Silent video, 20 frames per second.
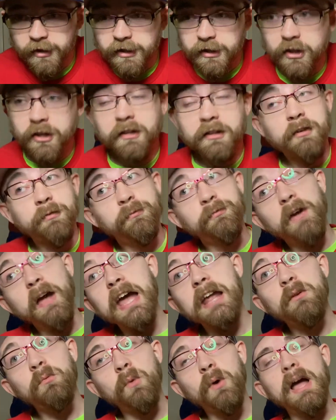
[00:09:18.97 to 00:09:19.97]
You
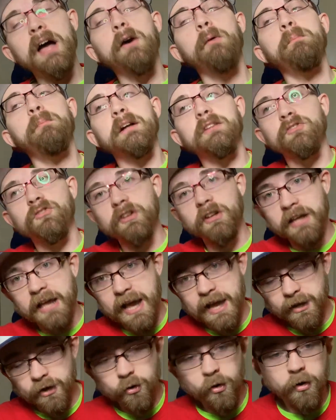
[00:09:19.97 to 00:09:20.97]
defend well, but you
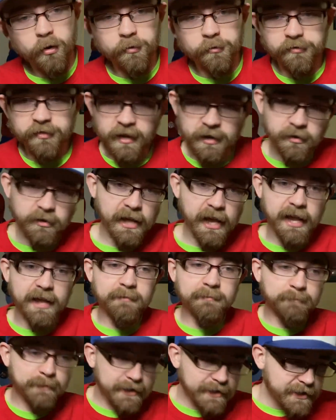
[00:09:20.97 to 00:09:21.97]
get goals. There
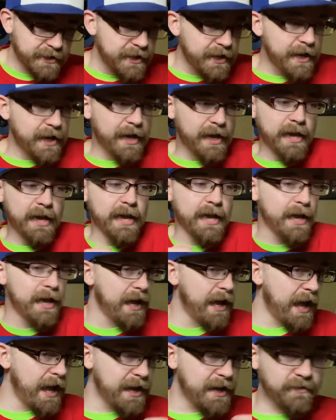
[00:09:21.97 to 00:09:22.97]
can be
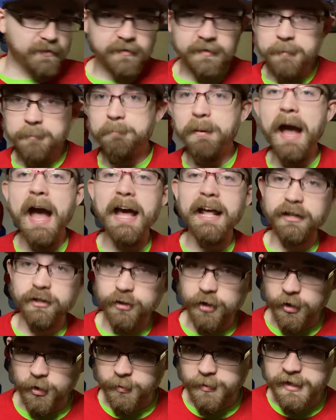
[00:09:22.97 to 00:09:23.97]
a
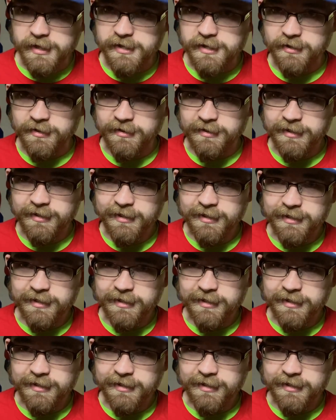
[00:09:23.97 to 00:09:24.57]
simpatico here.